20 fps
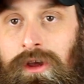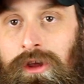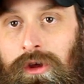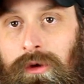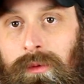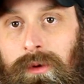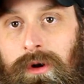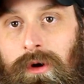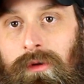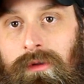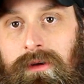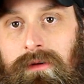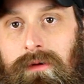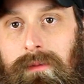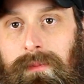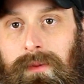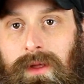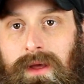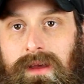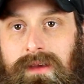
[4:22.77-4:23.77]
You would only
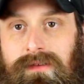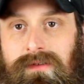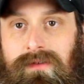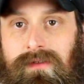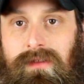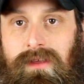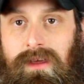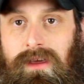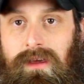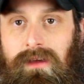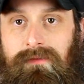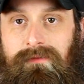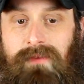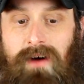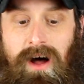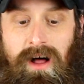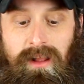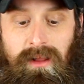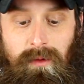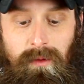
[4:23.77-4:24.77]
replace the
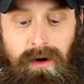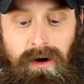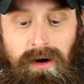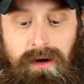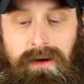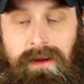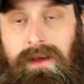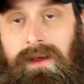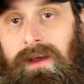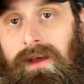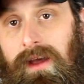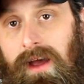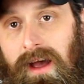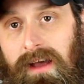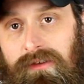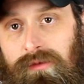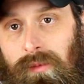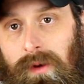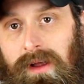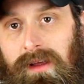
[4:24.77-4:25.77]
follower
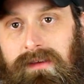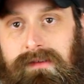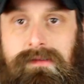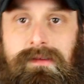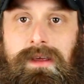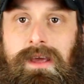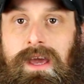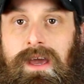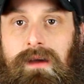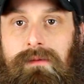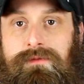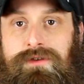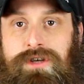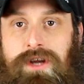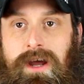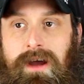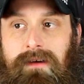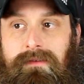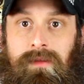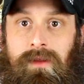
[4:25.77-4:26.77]
as well as the
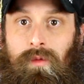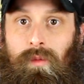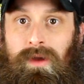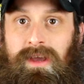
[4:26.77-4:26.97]
camshaft.